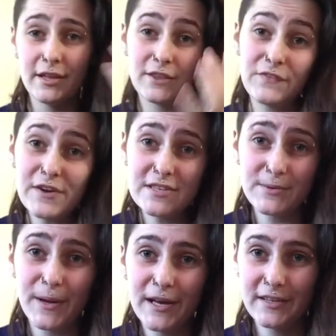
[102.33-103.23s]
The first
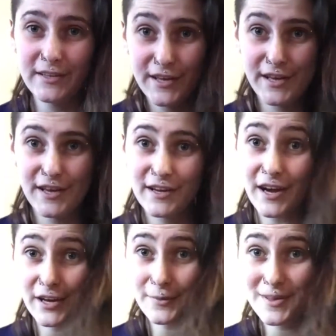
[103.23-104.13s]
one,
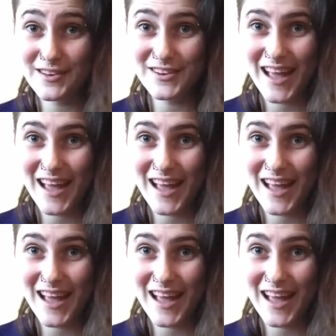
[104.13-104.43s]
cuddle with your